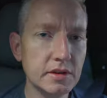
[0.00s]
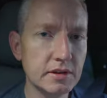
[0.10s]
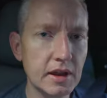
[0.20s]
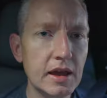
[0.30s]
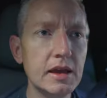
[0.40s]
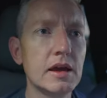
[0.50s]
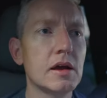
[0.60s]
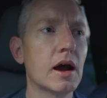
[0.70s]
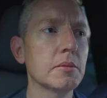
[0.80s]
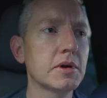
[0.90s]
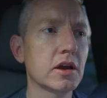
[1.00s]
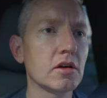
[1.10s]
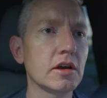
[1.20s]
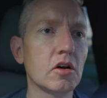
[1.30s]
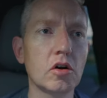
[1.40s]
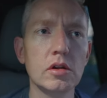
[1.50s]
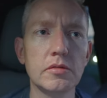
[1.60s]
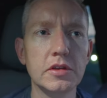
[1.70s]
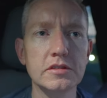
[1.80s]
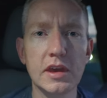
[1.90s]
today I'm carrying all
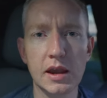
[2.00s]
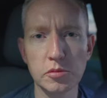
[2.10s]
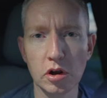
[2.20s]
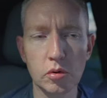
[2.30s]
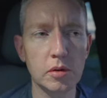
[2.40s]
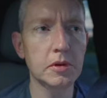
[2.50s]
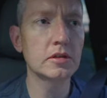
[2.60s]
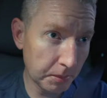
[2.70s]
of this camera equipment.